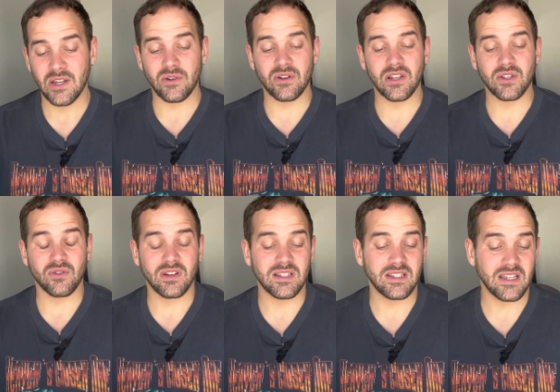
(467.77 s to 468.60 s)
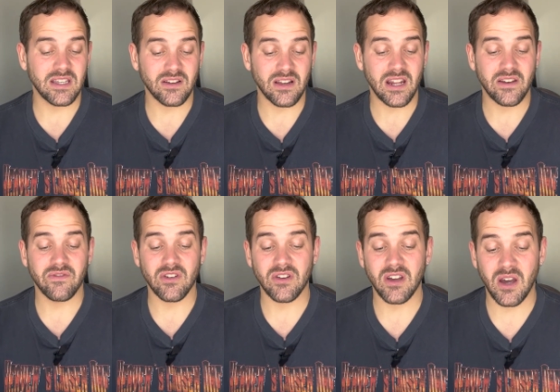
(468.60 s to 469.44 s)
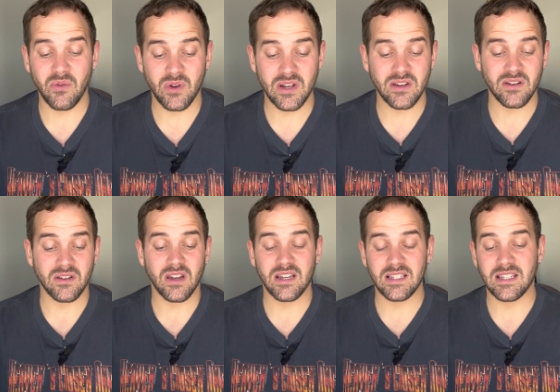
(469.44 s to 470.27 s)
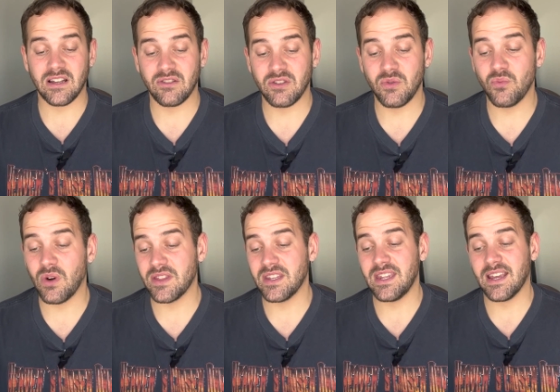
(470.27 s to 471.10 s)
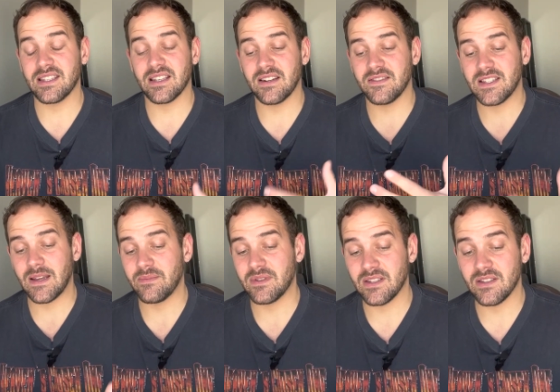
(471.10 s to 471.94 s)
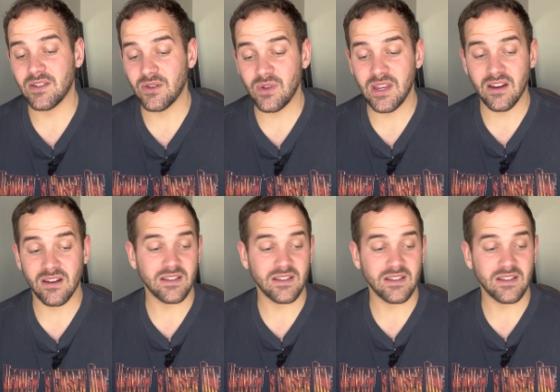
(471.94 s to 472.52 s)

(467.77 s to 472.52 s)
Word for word: We're not trusting the kind of your gut when your gut is telling you what the next kind of step to do here.